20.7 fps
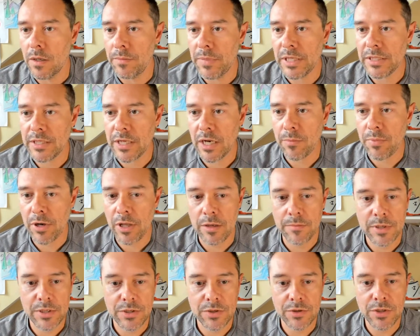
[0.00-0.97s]
Ben said, I
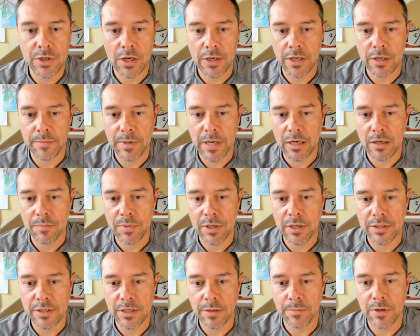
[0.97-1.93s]
probably missed you talking about it
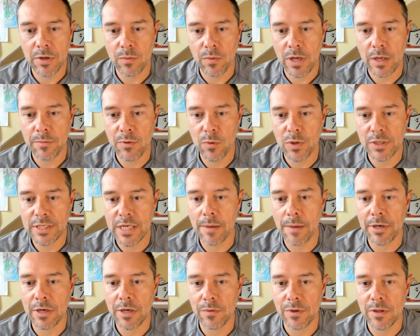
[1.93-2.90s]
because I've been away, but what's
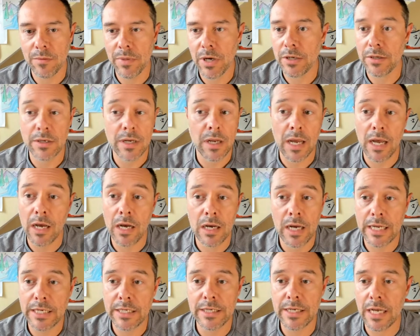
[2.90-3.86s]
happening with the button?
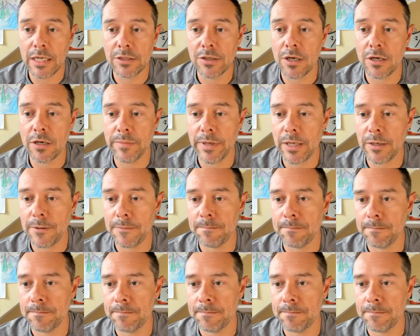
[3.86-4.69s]
I did not talk about it.